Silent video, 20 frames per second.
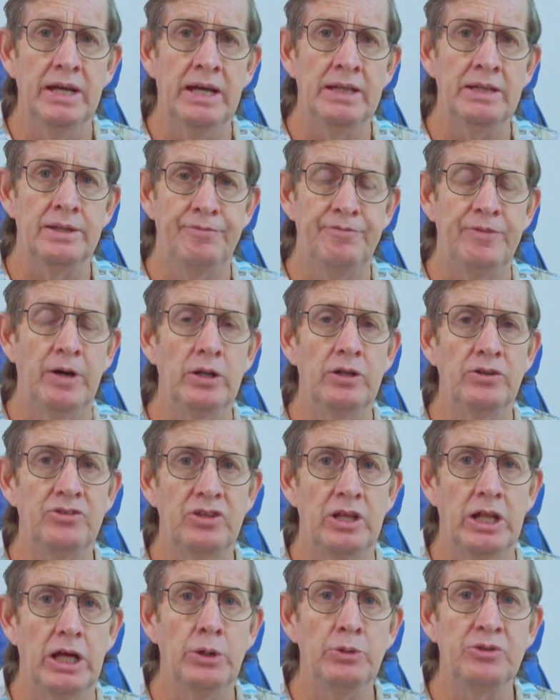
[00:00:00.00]
at the photos
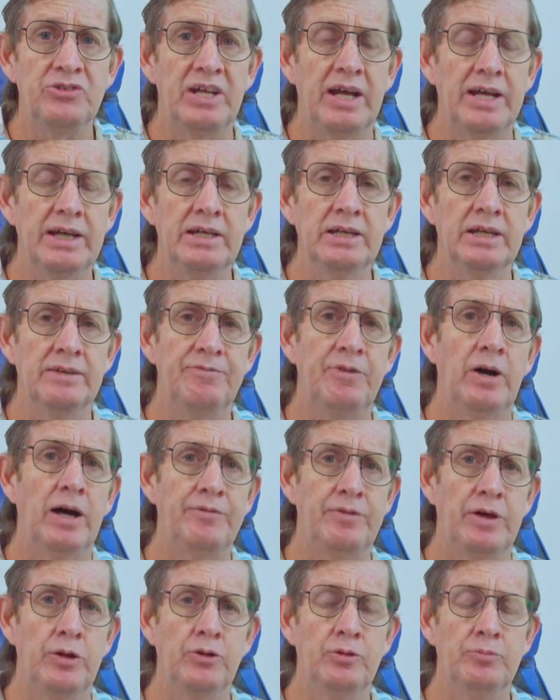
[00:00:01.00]
that I was taking at
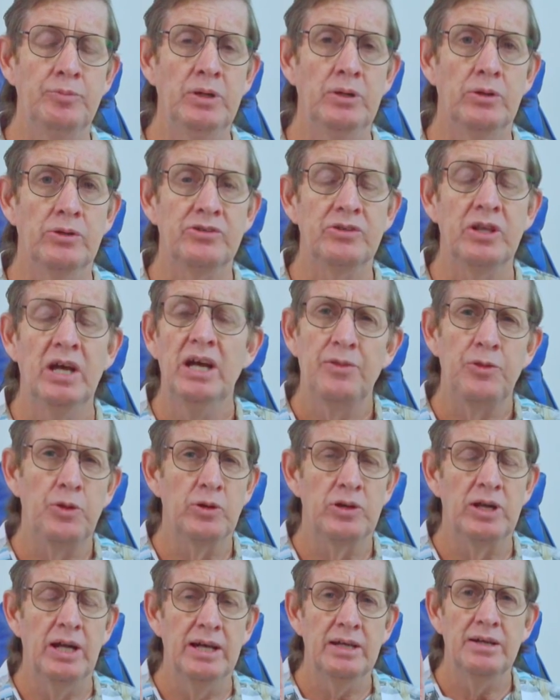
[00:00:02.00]
500 mils,
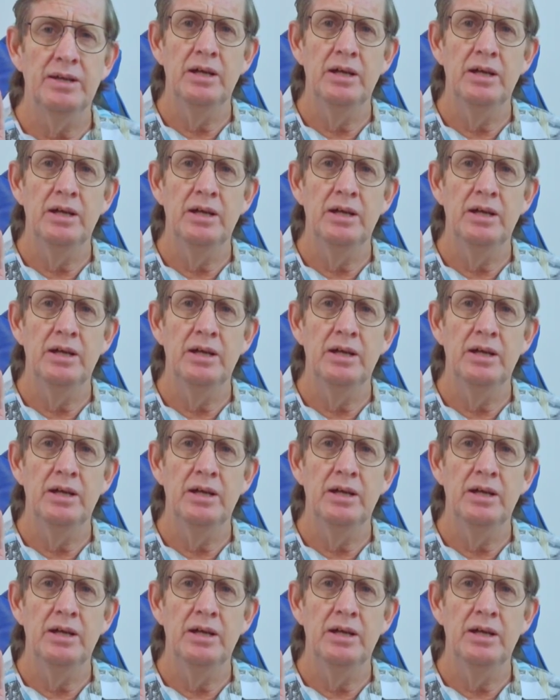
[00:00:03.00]
thought like,